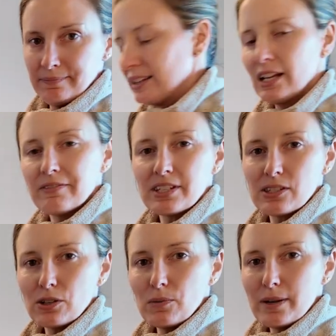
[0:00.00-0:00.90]
I love this
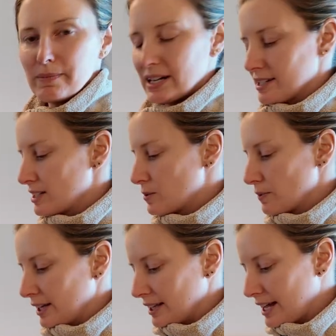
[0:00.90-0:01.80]
little one because it's
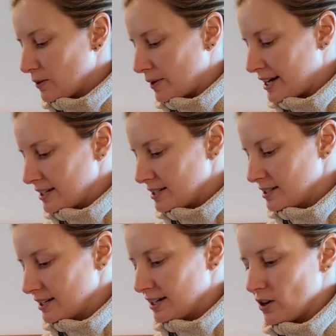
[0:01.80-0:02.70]
really lightweight
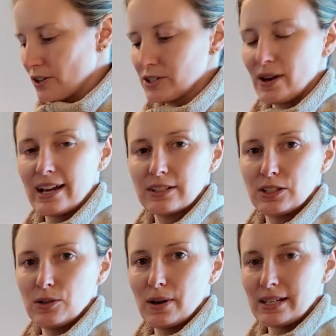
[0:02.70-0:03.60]
and it also has
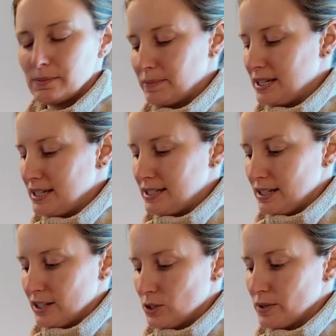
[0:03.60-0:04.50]
a
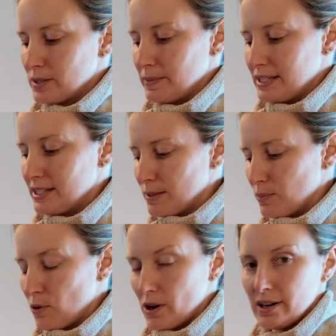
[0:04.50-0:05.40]
USB-C
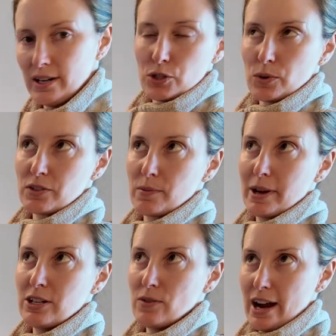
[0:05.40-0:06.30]
port, which works for
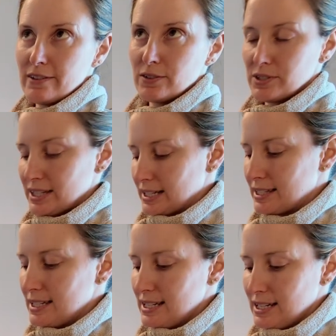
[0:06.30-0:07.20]
my new iPhone
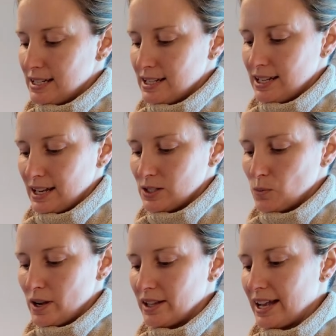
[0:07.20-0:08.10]
16, as
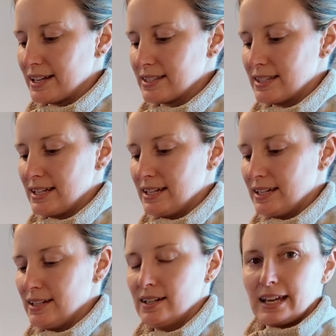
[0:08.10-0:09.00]
well as
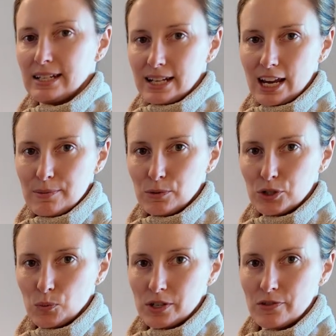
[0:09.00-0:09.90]
the lightning cable,
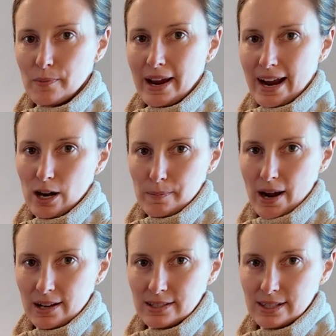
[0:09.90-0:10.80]
which works for my
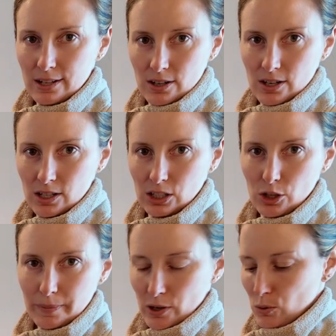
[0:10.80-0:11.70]
AirPods that are a
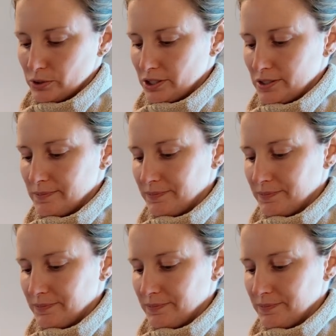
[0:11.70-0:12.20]
little bit older.